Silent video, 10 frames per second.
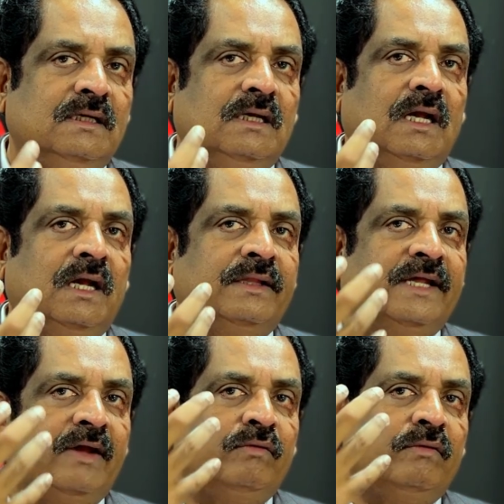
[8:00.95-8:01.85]
they
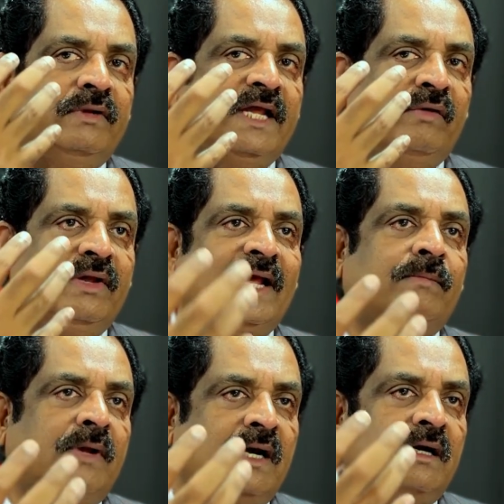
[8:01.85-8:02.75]
have
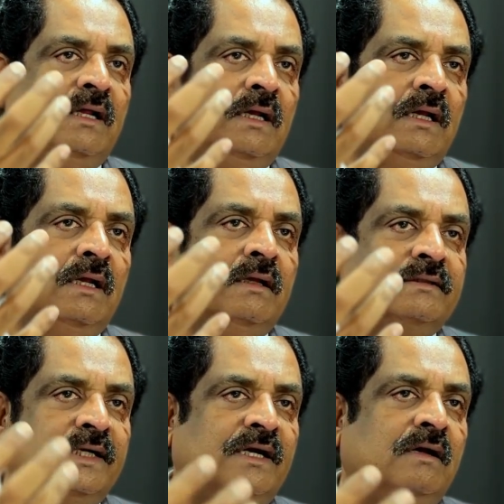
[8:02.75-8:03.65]
earmarked
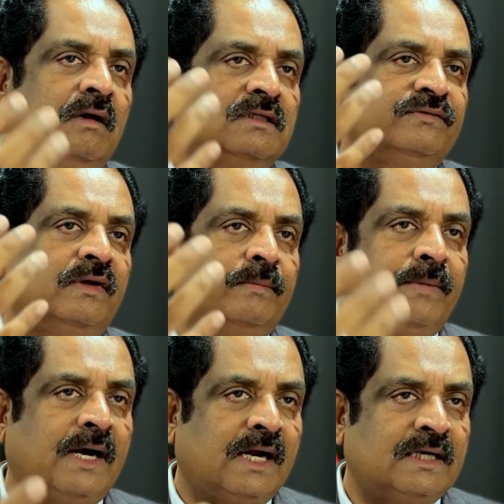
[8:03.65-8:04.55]
certain halls for
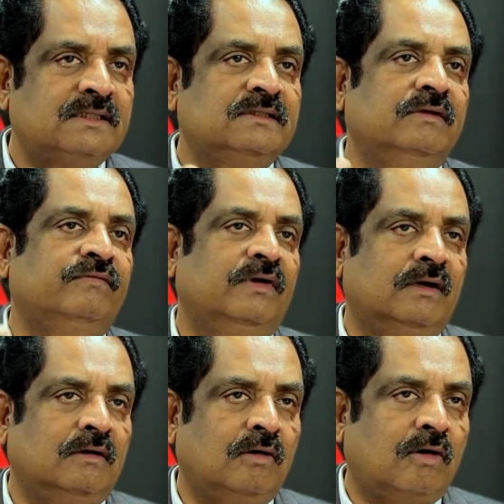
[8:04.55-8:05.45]
parts,
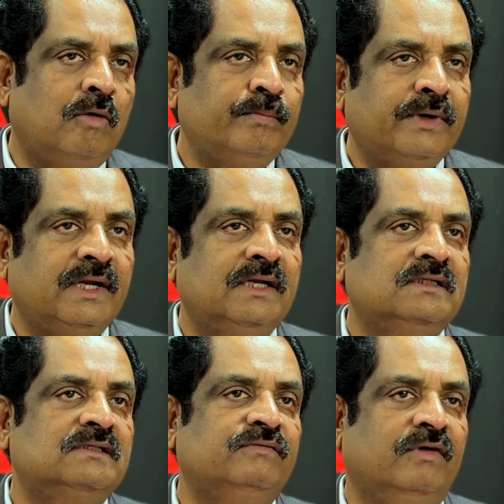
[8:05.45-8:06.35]
for
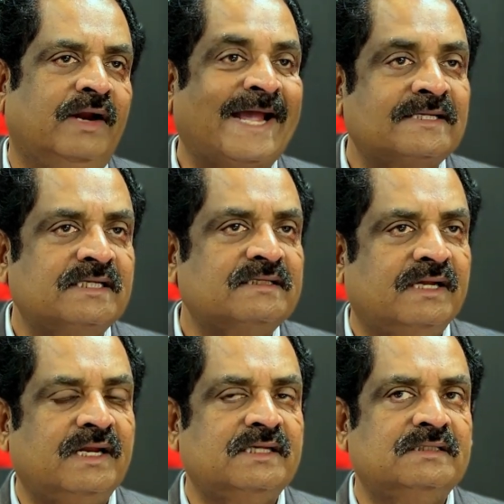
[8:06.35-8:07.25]
components, for
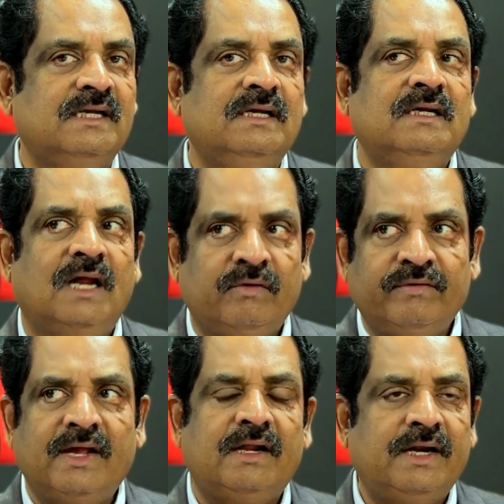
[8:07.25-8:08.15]
accessories, and
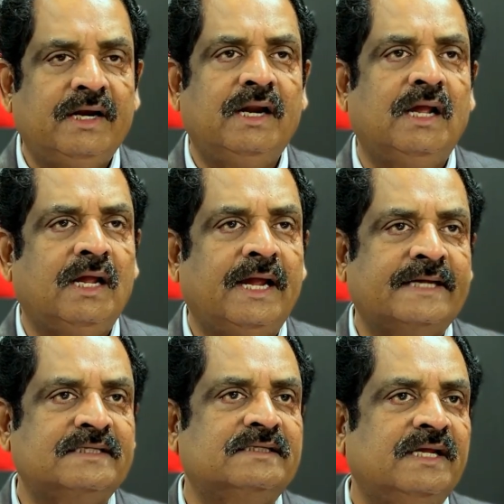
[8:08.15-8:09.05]
we are in
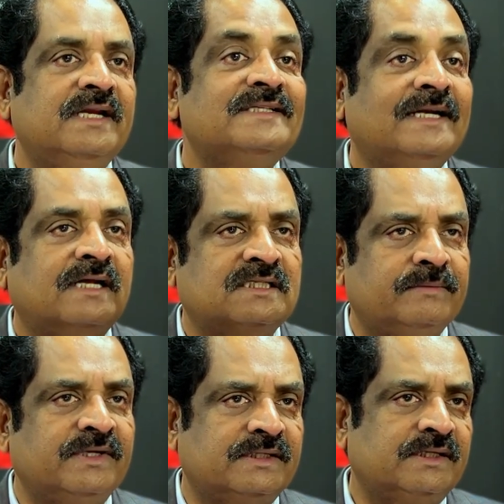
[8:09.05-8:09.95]
accessories and
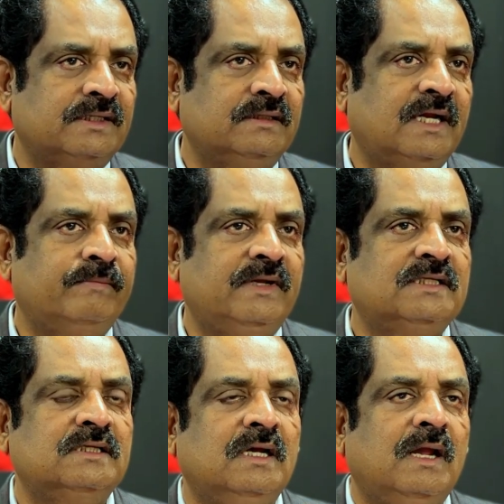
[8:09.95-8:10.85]
customization. That
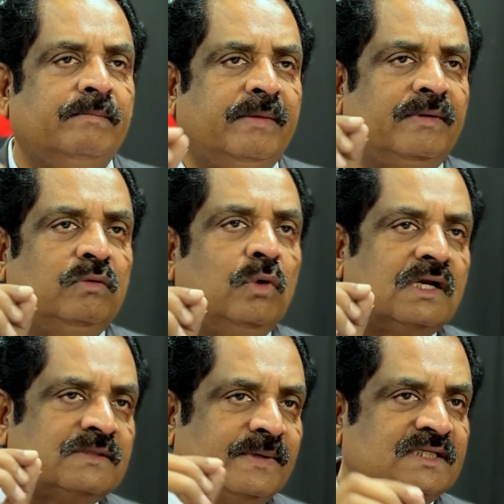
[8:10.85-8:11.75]
means people who are
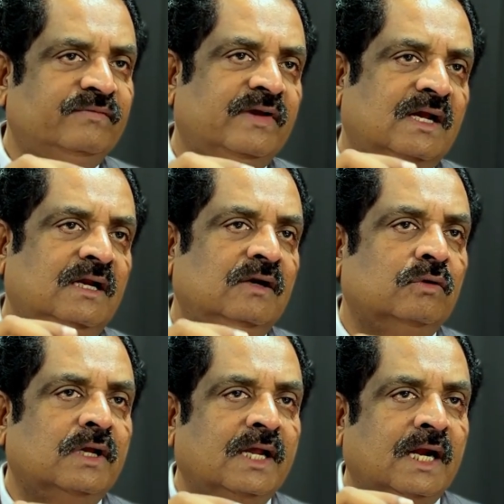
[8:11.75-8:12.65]
specifically
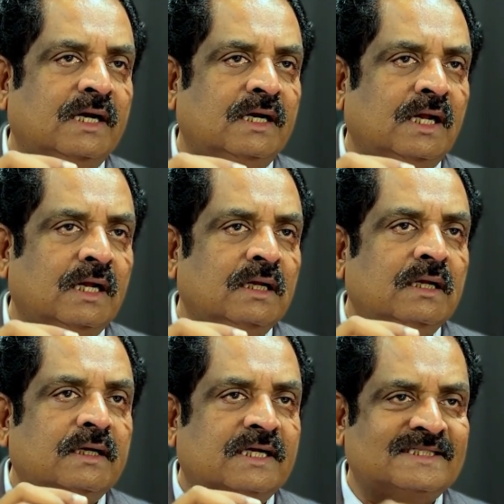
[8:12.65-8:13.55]
looking at
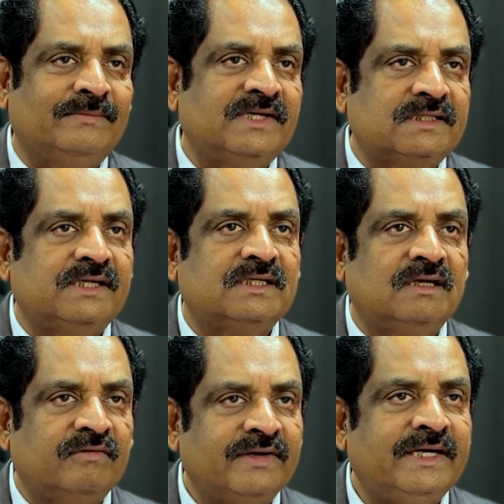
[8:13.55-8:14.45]
customization
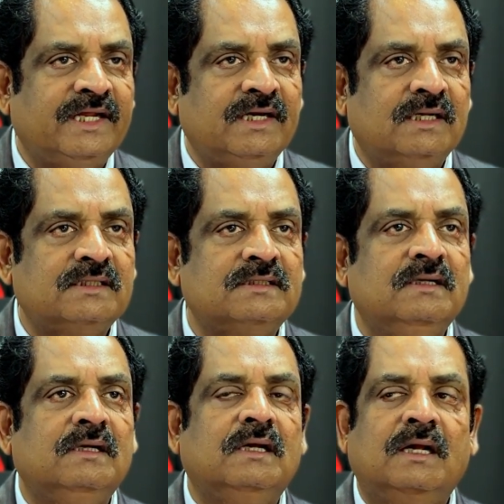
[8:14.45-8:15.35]
of interiors,
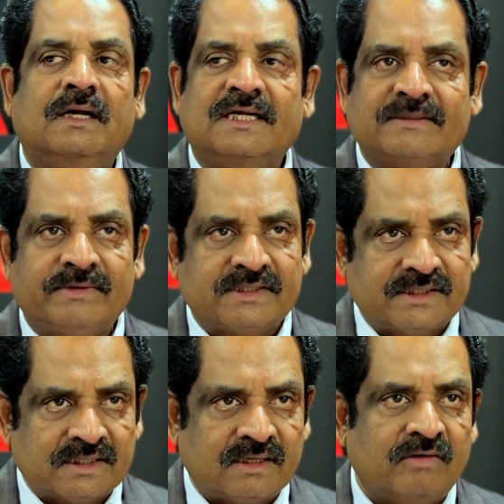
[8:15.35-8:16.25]

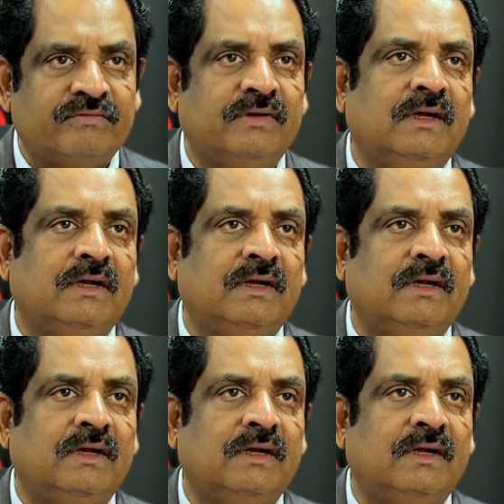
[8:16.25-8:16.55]
customization of